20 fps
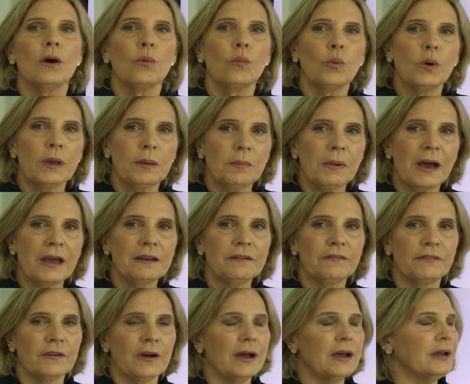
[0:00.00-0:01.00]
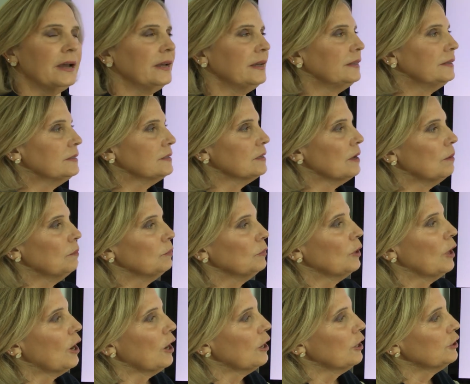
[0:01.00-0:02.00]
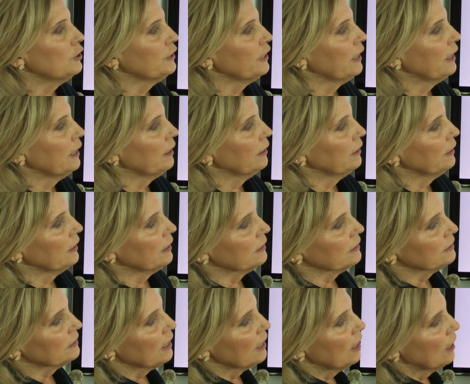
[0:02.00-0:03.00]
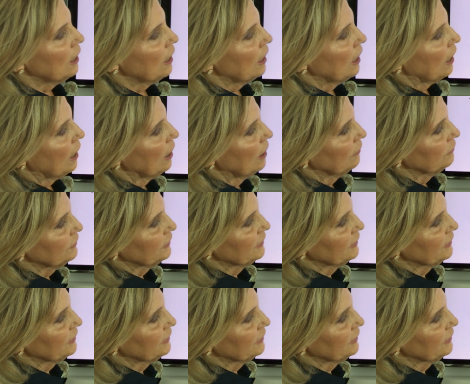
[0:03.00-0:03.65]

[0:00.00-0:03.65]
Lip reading: we might find some large areas of